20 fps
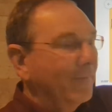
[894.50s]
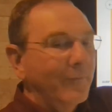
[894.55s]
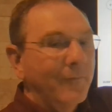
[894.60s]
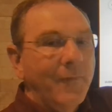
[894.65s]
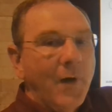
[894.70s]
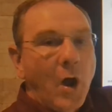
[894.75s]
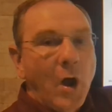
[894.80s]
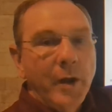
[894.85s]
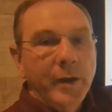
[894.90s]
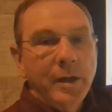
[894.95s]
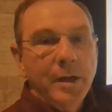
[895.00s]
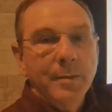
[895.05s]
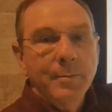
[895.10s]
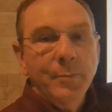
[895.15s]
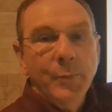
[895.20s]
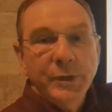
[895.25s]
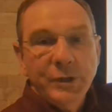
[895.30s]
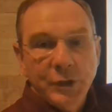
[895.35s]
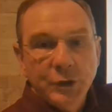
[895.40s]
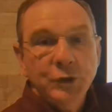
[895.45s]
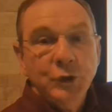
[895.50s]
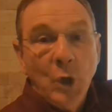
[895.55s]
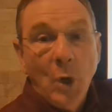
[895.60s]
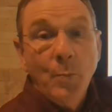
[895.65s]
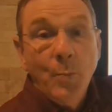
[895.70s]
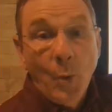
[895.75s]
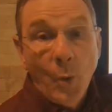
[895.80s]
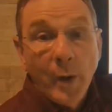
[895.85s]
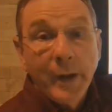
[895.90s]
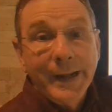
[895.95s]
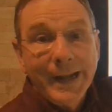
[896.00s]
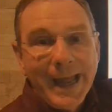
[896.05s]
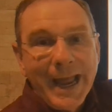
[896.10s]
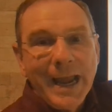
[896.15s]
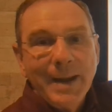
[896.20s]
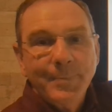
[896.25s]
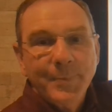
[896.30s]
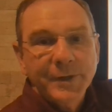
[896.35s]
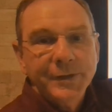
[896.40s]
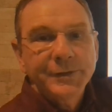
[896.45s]
volume, which is
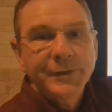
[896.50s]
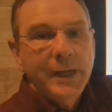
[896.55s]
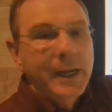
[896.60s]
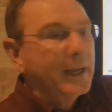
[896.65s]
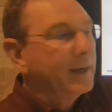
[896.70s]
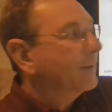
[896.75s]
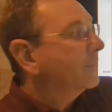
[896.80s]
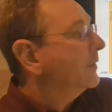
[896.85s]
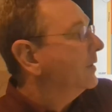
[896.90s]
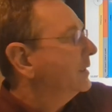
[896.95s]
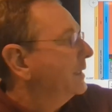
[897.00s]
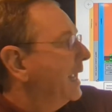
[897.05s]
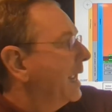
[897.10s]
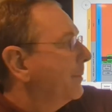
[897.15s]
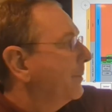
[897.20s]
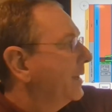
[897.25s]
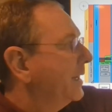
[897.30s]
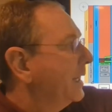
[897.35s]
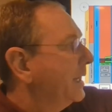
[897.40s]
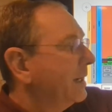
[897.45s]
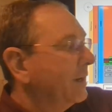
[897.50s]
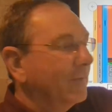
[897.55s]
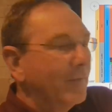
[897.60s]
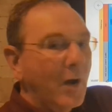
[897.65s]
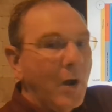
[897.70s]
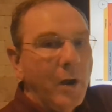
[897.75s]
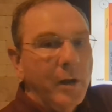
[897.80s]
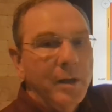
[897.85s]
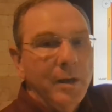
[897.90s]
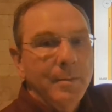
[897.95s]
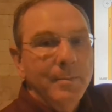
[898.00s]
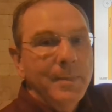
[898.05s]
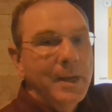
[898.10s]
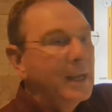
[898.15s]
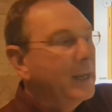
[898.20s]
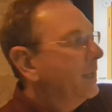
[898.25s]
2.9% contaminated volume